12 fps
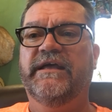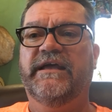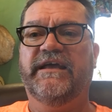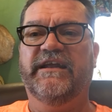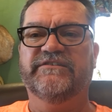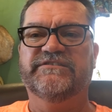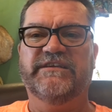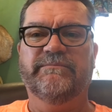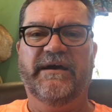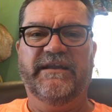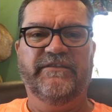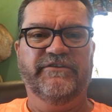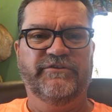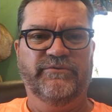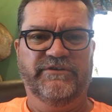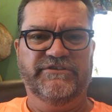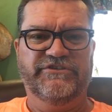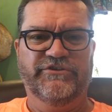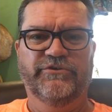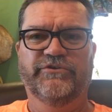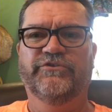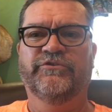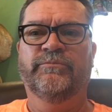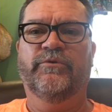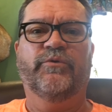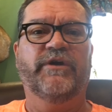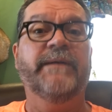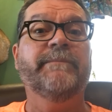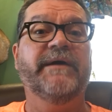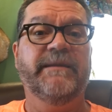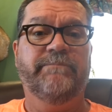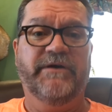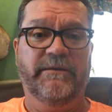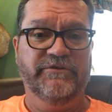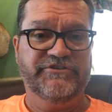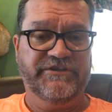and I'll see about either doing a Zoom or I may publish